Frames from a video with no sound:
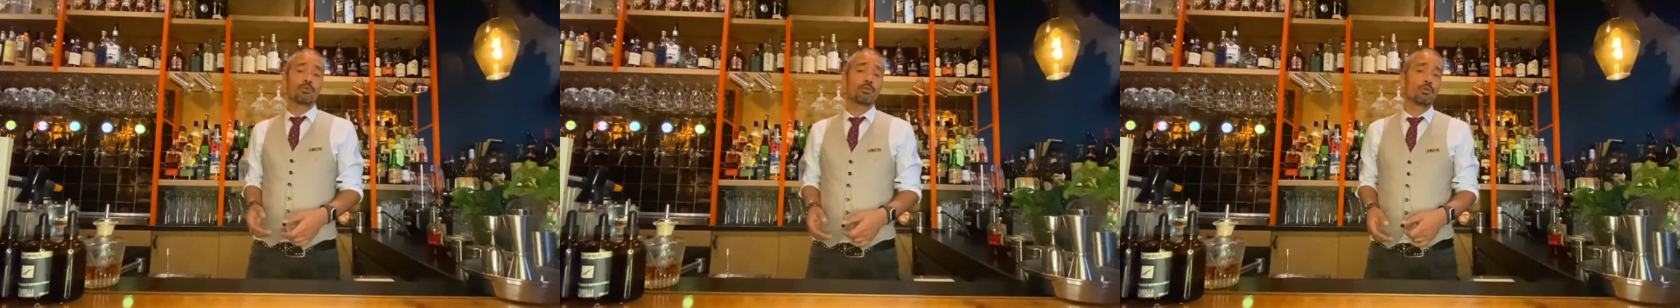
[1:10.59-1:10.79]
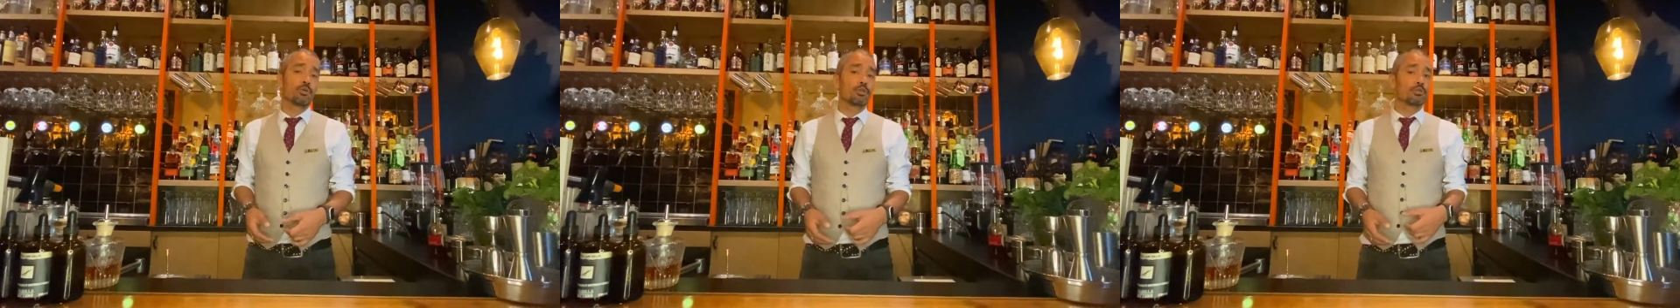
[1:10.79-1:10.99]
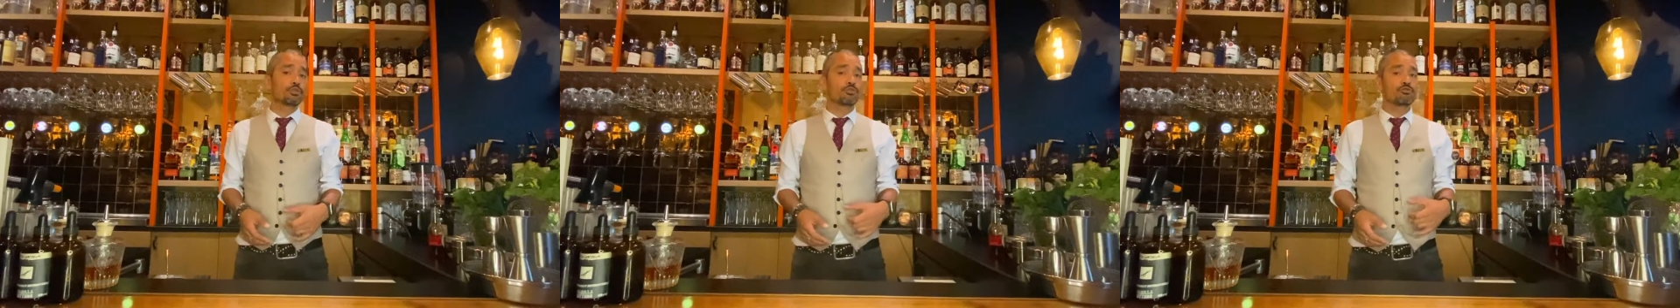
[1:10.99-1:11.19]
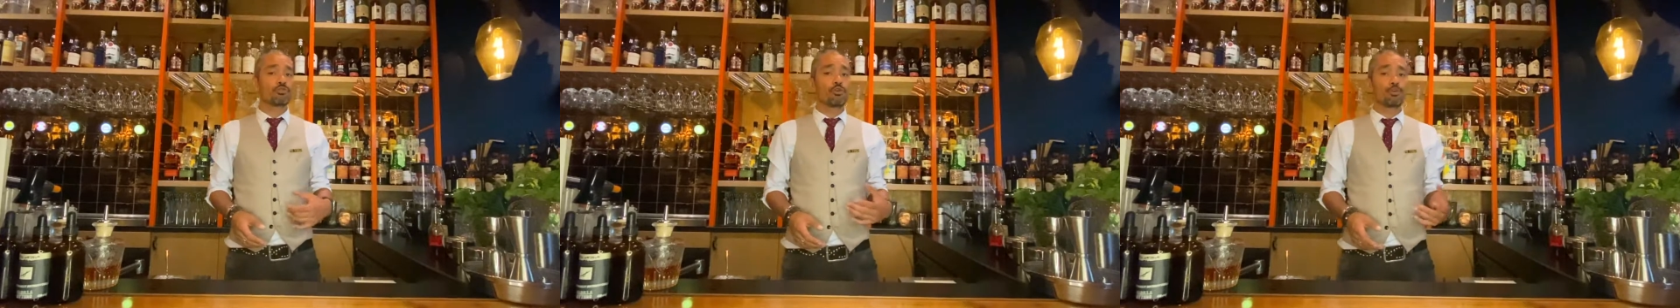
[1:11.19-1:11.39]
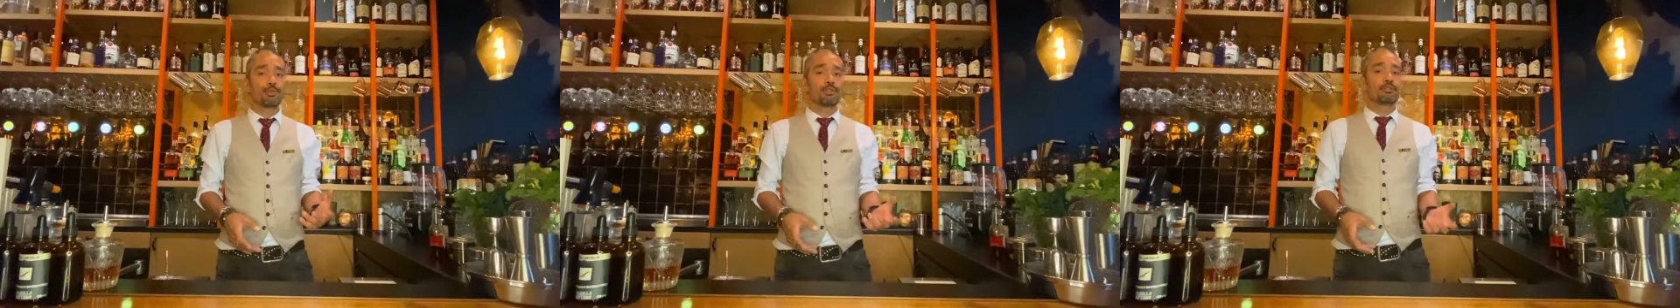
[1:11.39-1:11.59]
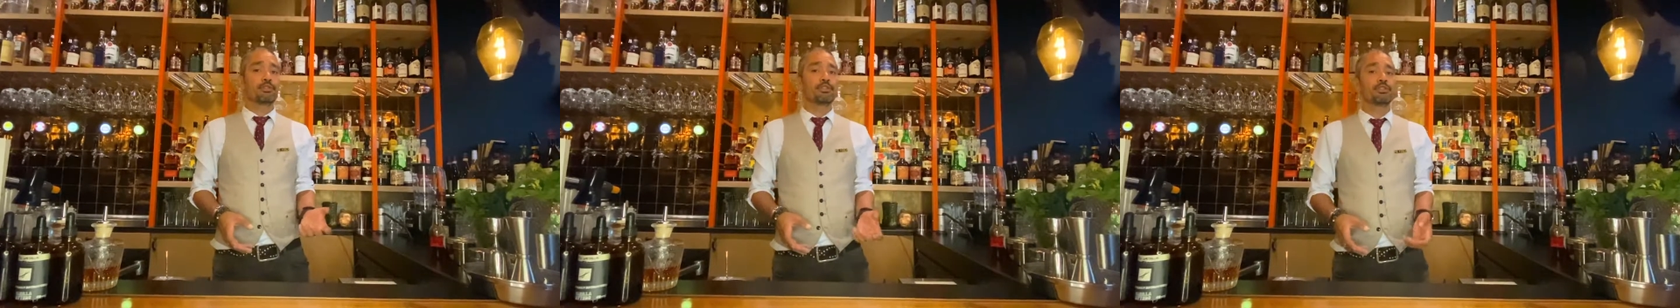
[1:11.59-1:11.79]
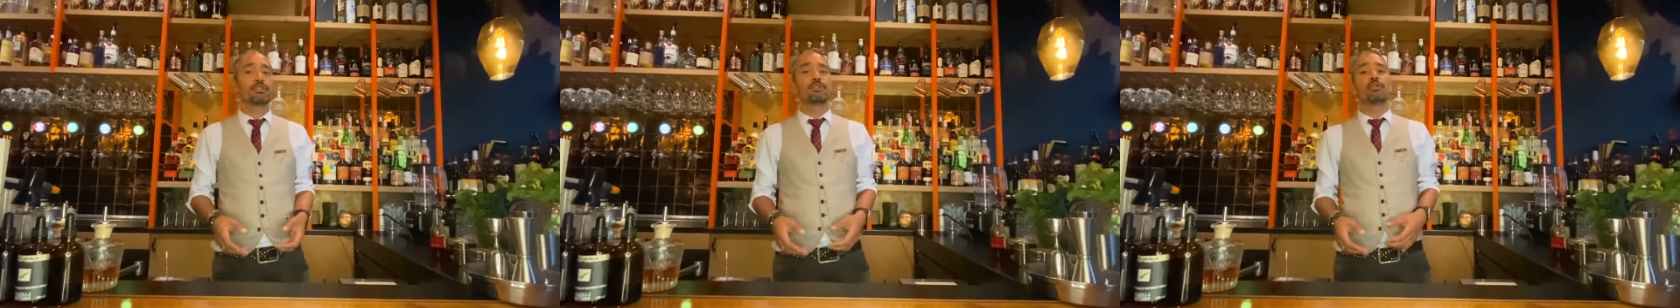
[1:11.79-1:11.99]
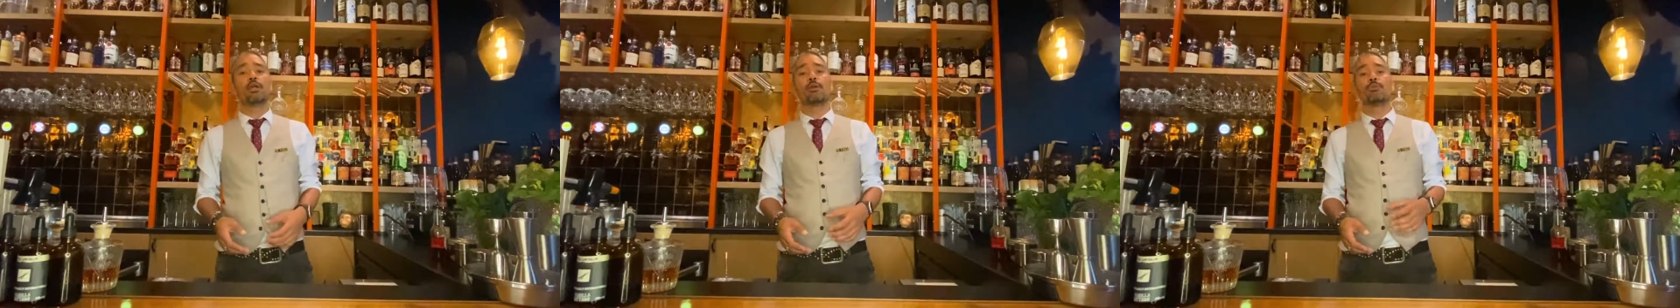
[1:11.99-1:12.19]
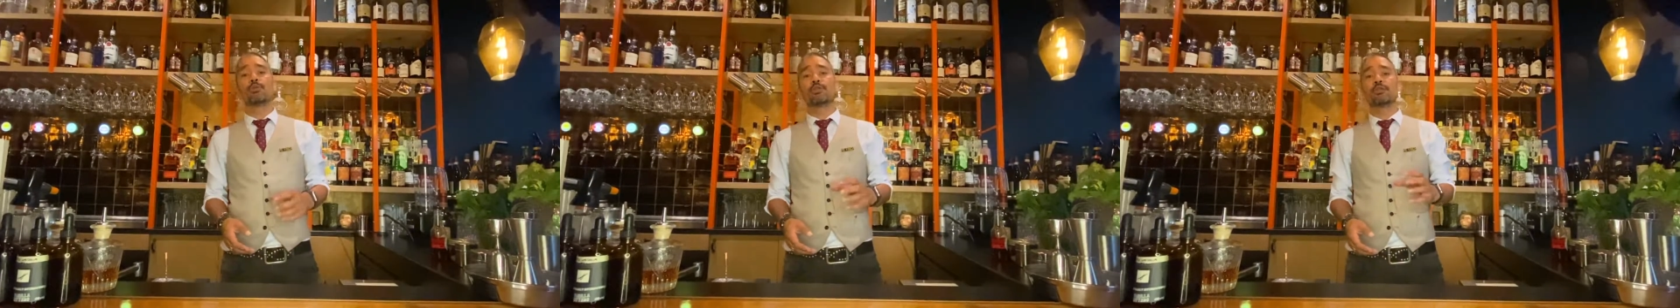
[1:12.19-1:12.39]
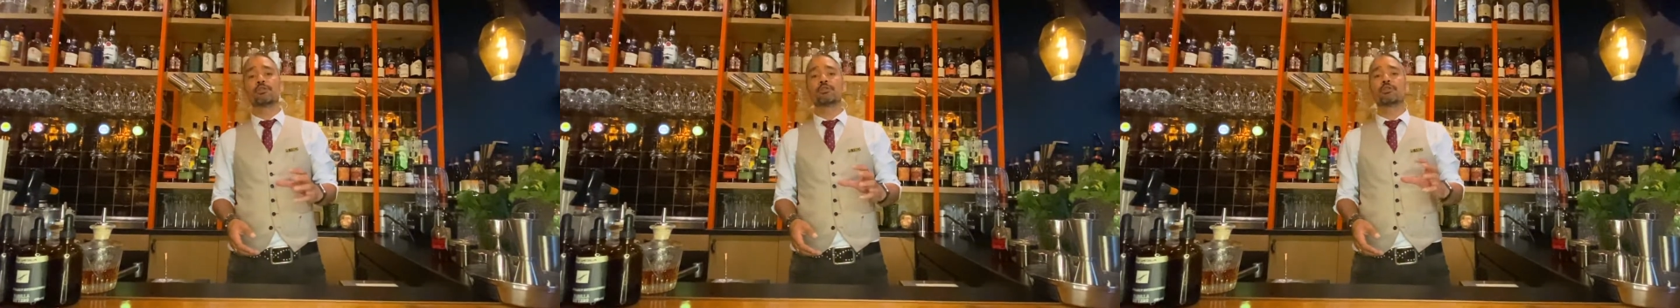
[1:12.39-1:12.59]
or strawberries, they
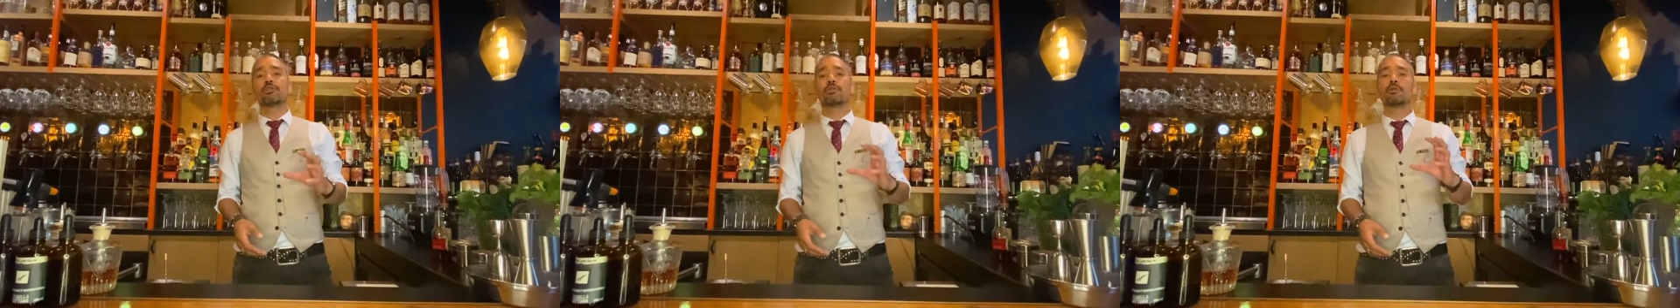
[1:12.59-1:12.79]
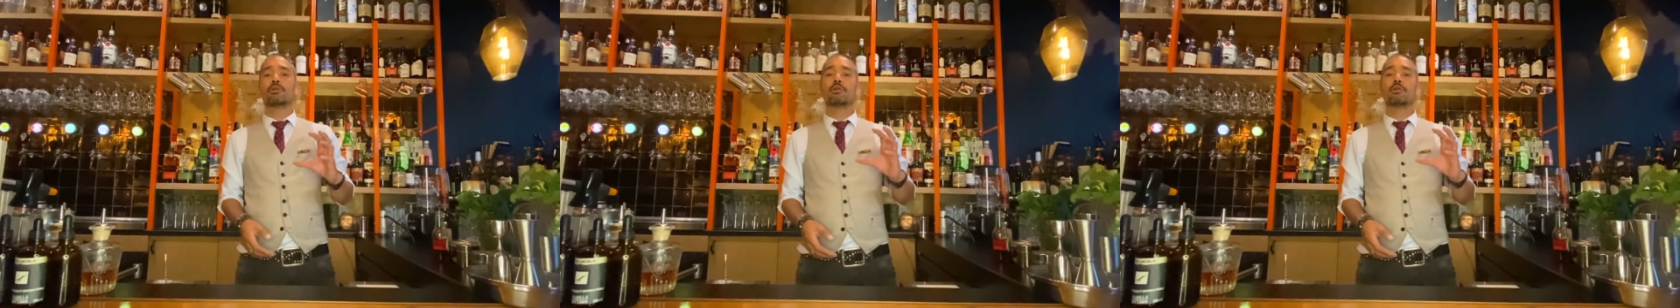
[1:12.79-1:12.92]
weren't